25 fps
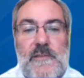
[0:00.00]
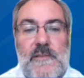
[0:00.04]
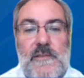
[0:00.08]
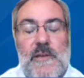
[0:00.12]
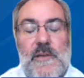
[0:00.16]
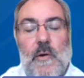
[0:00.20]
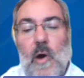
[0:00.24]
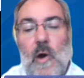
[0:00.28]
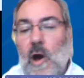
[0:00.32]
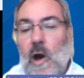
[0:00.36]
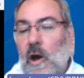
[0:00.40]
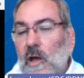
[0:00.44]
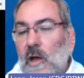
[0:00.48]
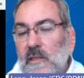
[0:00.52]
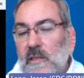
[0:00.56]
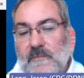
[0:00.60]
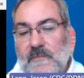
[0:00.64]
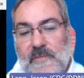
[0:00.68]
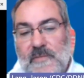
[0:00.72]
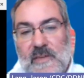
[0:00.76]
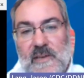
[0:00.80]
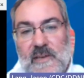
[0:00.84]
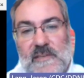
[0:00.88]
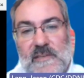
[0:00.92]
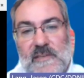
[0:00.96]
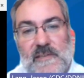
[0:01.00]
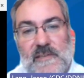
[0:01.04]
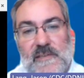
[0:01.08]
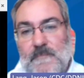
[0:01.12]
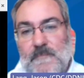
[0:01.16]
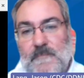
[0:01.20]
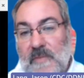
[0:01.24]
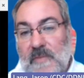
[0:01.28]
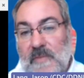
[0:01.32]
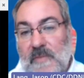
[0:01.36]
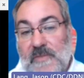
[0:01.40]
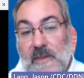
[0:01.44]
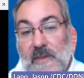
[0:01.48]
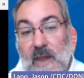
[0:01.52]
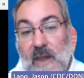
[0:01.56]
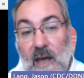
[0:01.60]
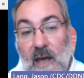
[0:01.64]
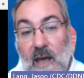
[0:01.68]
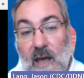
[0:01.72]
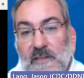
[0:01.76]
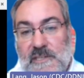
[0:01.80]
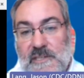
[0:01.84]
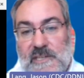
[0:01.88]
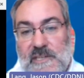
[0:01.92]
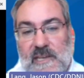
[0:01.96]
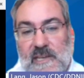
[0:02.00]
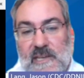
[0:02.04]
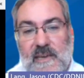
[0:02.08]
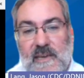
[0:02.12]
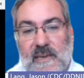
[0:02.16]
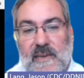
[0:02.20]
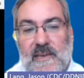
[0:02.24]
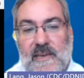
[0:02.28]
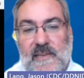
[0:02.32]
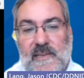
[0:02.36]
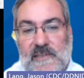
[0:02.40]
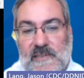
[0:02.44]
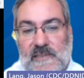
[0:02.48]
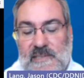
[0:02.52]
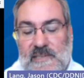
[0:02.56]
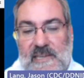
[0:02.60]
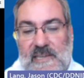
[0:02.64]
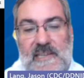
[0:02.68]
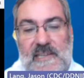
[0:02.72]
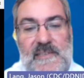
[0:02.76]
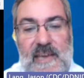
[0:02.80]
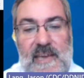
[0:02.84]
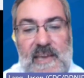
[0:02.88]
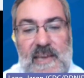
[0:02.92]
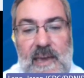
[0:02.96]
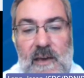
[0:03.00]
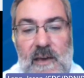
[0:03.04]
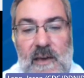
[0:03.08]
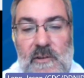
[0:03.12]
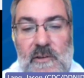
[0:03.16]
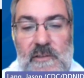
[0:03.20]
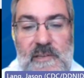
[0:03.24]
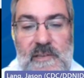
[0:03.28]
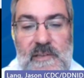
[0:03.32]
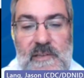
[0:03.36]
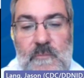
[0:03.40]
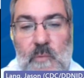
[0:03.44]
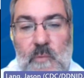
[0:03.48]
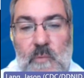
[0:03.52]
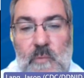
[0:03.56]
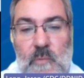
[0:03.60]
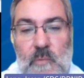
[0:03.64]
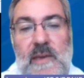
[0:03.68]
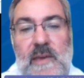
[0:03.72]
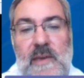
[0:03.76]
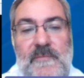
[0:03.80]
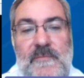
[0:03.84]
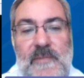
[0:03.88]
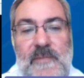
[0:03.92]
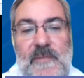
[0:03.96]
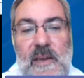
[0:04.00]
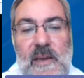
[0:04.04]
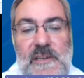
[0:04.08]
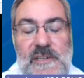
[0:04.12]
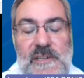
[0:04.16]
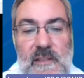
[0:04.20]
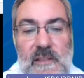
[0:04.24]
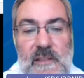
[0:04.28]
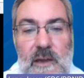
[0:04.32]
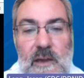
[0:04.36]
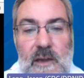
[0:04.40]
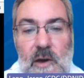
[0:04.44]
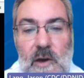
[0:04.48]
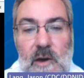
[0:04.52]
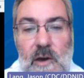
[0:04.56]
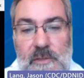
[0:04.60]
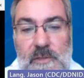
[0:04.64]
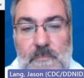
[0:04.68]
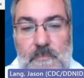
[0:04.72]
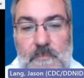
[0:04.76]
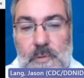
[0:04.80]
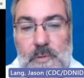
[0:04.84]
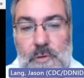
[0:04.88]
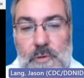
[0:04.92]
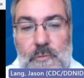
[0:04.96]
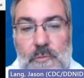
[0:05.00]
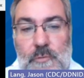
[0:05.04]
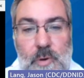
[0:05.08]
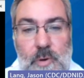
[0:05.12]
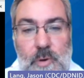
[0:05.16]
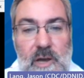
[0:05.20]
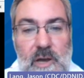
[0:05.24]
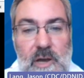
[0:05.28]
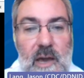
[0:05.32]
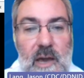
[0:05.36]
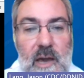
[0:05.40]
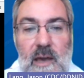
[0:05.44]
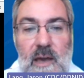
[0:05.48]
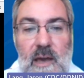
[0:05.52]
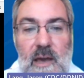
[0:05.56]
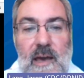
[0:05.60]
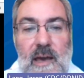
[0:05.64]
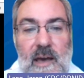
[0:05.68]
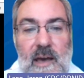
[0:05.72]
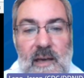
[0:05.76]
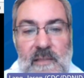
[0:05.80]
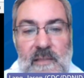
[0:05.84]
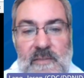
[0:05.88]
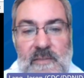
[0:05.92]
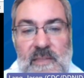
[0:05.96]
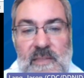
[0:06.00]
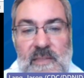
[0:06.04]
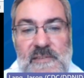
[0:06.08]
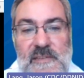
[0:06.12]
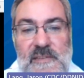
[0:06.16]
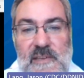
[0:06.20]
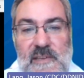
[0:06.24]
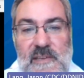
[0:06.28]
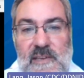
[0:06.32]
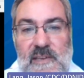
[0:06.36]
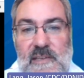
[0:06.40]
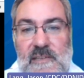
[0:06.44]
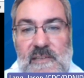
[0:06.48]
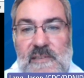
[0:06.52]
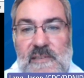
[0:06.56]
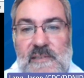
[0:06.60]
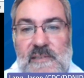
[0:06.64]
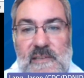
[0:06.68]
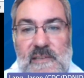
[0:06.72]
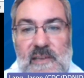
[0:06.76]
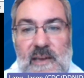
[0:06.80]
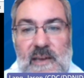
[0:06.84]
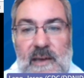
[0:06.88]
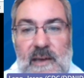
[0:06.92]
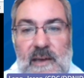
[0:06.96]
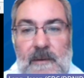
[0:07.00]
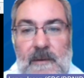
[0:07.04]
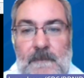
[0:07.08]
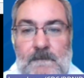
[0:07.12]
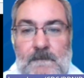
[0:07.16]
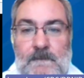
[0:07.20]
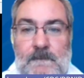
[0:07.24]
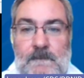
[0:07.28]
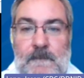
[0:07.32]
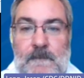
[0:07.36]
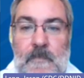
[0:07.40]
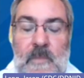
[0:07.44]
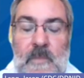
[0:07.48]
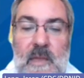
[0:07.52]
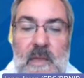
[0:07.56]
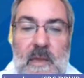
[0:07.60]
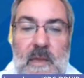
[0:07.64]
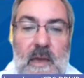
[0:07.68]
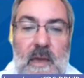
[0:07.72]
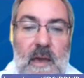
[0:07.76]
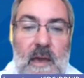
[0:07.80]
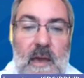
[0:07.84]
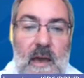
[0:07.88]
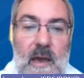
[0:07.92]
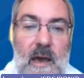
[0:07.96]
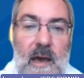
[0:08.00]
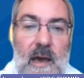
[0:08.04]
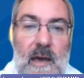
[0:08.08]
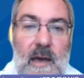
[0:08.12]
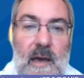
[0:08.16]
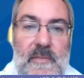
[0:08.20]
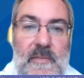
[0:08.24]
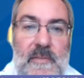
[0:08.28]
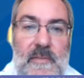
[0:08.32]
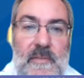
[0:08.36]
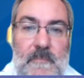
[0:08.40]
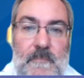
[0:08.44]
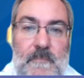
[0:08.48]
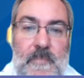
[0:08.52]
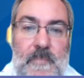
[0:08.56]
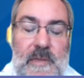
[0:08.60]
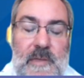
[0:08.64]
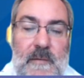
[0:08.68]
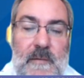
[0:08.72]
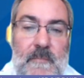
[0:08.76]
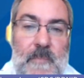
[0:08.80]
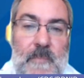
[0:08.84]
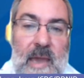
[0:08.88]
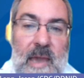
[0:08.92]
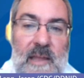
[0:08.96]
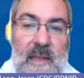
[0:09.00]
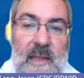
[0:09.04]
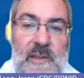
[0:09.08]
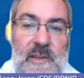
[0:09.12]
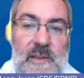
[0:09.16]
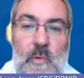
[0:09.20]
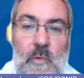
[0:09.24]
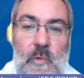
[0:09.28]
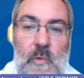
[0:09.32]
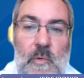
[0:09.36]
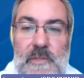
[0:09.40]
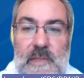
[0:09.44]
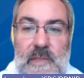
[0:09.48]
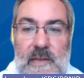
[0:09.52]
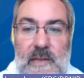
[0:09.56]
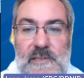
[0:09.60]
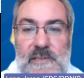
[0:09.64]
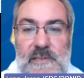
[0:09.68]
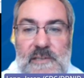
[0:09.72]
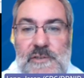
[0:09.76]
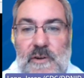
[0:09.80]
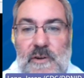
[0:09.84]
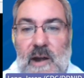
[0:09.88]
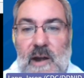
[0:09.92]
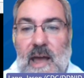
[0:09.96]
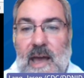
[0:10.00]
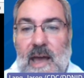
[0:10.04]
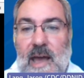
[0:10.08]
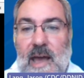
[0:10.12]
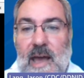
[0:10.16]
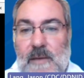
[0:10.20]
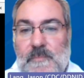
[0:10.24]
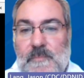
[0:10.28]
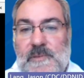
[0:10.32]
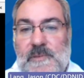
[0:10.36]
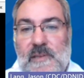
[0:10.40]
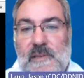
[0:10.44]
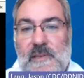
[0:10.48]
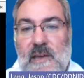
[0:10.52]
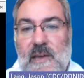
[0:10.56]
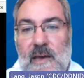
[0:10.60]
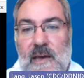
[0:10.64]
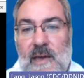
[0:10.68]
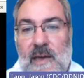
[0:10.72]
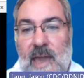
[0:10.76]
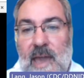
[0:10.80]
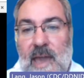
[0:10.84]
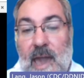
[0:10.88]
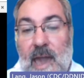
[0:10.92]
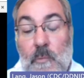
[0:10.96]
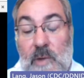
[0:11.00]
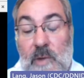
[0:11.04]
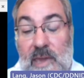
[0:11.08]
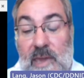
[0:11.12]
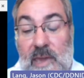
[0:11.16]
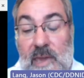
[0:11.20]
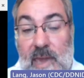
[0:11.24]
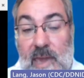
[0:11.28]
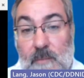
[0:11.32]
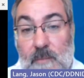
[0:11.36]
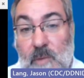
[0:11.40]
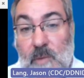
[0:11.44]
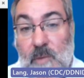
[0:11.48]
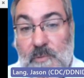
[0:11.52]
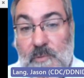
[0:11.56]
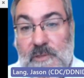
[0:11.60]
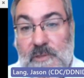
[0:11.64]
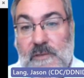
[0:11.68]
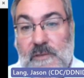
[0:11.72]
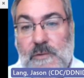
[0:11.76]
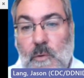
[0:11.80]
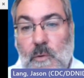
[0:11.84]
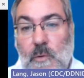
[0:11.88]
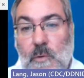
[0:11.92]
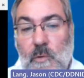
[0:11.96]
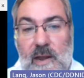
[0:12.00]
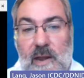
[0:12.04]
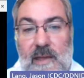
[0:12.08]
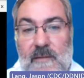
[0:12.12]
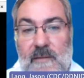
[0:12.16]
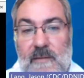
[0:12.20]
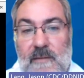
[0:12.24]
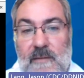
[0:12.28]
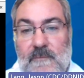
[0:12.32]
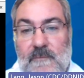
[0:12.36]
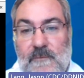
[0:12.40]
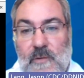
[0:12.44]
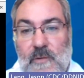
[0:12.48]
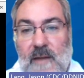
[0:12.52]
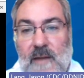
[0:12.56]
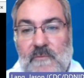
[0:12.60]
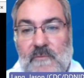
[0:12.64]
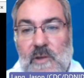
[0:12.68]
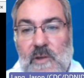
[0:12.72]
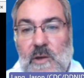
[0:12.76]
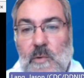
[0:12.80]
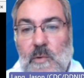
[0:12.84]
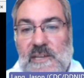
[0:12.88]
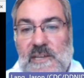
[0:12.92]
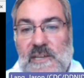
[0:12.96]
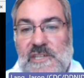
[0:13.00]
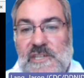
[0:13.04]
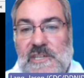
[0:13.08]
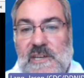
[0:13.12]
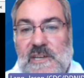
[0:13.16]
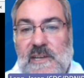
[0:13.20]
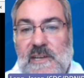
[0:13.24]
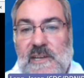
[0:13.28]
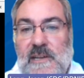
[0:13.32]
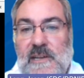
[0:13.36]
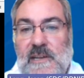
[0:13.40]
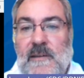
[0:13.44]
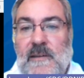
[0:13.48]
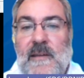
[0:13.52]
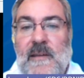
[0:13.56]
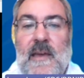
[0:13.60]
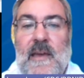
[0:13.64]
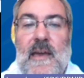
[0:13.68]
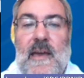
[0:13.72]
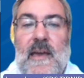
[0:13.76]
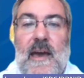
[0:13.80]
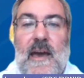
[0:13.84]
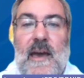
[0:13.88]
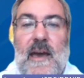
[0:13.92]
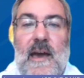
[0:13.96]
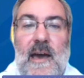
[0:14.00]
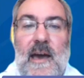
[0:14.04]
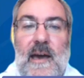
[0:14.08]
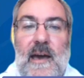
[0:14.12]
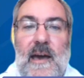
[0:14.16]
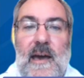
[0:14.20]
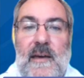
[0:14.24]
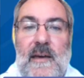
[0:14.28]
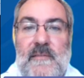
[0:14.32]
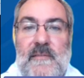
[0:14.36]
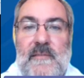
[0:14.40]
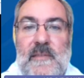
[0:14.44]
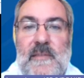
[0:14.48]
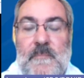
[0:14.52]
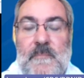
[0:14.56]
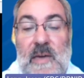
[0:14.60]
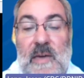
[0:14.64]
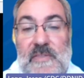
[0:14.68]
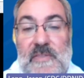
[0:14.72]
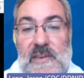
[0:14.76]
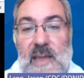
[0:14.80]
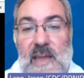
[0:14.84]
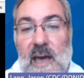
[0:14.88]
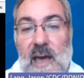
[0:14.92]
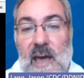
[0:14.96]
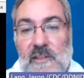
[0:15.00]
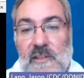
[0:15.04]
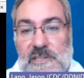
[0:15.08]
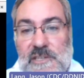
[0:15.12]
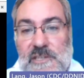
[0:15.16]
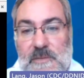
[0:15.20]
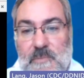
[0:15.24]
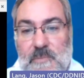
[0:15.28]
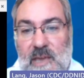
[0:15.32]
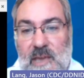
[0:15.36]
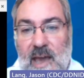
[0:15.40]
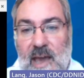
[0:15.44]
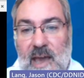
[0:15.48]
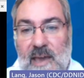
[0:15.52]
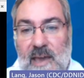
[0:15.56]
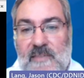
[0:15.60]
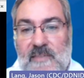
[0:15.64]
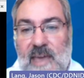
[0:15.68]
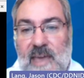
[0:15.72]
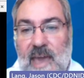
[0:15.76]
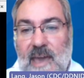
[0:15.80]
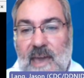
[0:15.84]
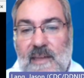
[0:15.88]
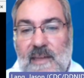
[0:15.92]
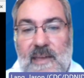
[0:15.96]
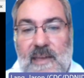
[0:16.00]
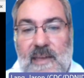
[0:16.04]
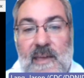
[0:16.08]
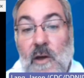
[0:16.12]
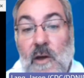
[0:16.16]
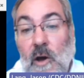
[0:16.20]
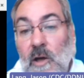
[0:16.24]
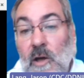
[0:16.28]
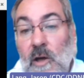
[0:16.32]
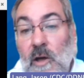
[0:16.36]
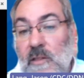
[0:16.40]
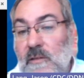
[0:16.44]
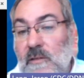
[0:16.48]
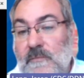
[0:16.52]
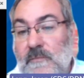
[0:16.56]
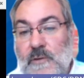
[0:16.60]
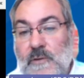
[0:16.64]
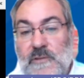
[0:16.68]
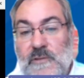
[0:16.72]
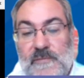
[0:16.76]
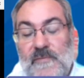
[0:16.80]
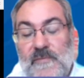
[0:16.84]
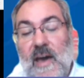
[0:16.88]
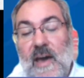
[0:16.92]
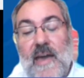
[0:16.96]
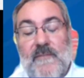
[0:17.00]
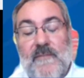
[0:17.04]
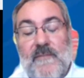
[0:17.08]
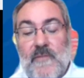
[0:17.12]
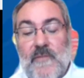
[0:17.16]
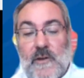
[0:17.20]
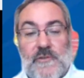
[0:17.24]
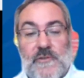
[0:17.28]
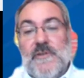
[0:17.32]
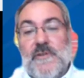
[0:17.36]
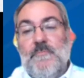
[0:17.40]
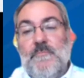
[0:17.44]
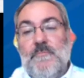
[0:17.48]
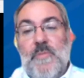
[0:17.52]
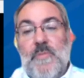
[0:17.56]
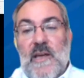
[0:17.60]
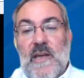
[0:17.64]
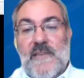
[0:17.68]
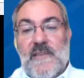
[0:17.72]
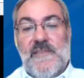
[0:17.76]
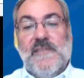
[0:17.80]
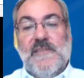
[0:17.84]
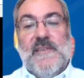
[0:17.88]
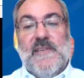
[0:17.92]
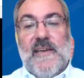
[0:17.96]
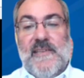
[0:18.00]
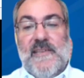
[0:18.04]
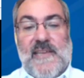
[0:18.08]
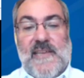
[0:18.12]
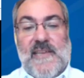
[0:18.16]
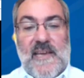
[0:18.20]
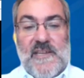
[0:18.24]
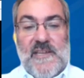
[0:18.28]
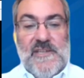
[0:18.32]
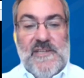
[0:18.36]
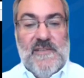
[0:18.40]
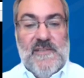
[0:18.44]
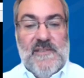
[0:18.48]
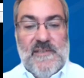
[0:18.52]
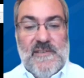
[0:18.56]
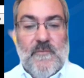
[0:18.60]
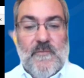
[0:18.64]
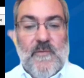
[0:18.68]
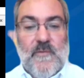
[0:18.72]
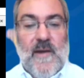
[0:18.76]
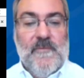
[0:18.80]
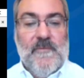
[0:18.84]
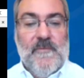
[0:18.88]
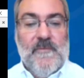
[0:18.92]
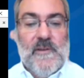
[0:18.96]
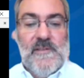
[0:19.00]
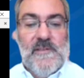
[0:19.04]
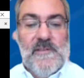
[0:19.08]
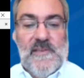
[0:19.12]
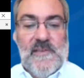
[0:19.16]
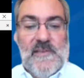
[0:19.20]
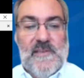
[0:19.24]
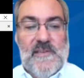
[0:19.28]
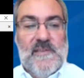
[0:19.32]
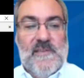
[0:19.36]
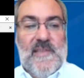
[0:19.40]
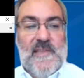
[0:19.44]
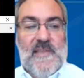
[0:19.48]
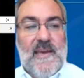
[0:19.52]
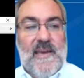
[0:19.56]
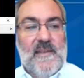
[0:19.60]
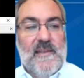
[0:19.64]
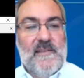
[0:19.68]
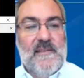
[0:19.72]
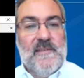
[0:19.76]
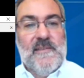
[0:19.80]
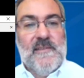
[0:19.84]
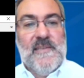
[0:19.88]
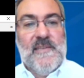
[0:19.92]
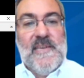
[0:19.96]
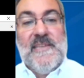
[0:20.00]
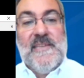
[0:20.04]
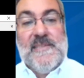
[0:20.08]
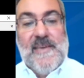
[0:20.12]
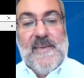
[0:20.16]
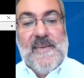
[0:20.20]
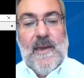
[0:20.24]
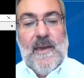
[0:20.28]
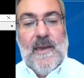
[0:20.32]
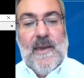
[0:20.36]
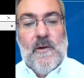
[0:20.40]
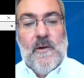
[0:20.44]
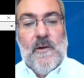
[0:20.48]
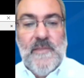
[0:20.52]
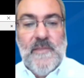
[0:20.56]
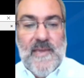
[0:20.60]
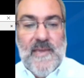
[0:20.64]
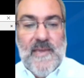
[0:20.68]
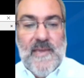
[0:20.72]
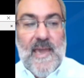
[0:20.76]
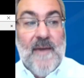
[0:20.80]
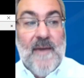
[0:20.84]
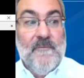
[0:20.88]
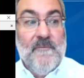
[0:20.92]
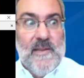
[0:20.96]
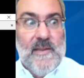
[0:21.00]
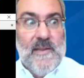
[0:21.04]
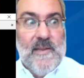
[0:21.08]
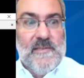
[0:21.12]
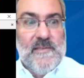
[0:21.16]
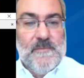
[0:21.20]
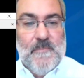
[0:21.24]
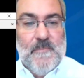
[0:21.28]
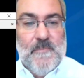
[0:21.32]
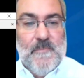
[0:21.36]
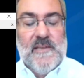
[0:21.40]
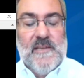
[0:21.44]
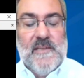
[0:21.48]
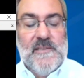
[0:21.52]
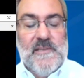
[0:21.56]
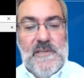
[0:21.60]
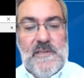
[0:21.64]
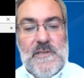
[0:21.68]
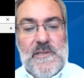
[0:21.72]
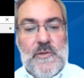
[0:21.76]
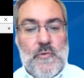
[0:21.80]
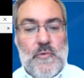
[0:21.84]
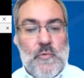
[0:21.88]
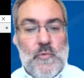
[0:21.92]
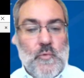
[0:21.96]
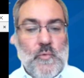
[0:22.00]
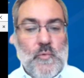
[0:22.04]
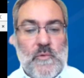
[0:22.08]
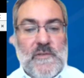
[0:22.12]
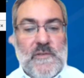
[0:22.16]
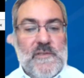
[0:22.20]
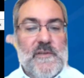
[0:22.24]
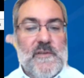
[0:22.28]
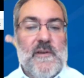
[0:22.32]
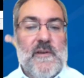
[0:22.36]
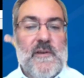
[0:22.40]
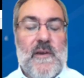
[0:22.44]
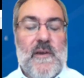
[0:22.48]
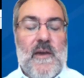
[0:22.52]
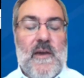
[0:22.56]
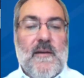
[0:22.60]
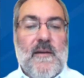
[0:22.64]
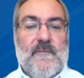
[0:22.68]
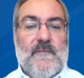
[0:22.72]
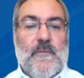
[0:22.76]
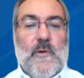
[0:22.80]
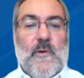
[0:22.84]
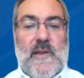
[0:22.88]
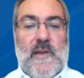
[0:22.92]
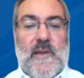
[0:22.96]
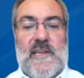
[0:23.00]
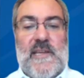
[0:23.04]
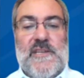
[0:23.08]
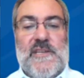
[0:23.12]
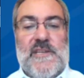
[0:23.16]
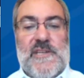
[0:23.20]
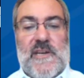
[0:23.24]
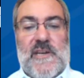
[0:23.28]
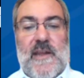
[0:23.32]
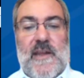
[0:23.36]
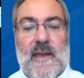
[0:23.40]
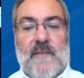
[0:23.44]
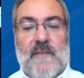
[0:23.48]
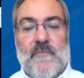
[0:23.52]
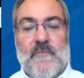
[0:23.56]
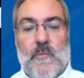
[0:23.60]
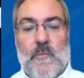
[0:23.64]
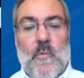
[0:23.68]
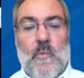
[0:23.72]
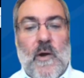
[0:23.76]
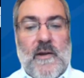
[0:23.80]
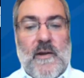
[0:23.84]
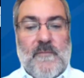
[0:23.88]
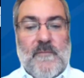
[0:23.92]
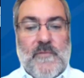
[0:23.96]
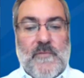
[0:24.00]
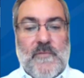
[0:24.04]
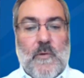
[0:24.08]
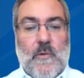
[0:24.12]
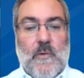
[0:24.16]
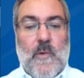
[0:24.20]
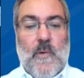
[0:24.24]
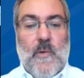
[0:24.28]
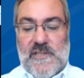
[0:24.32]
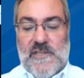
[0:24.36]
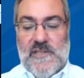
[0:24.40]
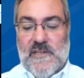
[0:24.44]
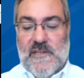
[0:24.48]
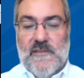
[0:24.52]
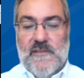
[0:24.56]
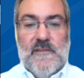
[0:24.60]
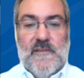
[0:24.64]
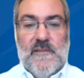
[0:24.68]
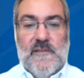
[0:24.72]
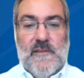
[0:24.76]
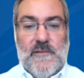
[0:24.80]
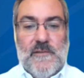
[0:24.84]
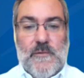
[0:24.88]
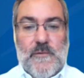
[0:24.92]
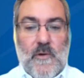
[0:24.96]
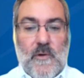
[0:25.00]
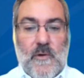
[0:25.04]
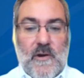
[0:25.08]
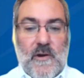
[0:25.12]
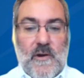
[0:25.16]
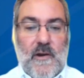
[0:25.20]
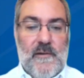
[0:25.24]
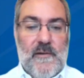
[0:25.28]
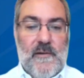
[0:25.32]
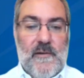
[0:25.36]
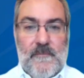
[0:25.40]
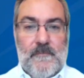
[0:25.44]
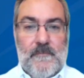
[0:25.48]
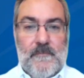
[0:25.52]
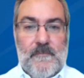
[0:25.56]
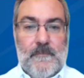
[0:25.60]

So all of this methodology is detailed in what we affectionately call the Blue Book. This is the manual that describes how we came up with the scoring for every question, the methodology behind that, and all of those 500 plus citations and references that detail the evidence-based used for each and every one of the questions in the scorecard.